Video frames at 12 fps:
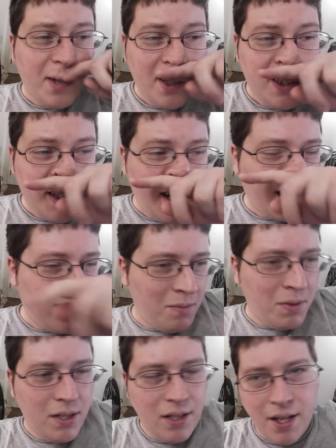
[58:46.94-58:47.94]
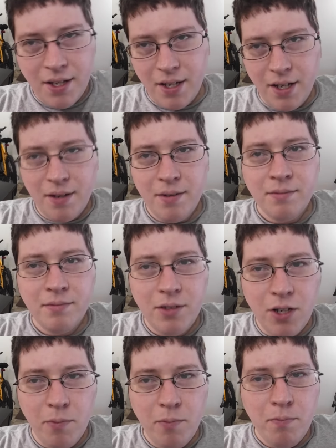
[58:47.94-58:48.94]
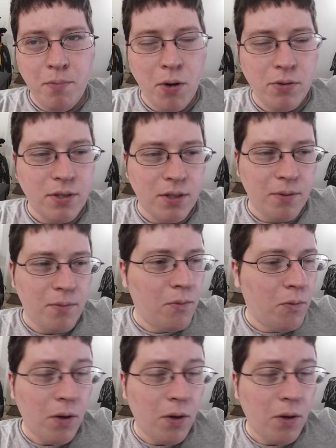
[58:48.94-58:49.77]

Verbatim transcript: It's not going to be like a, post a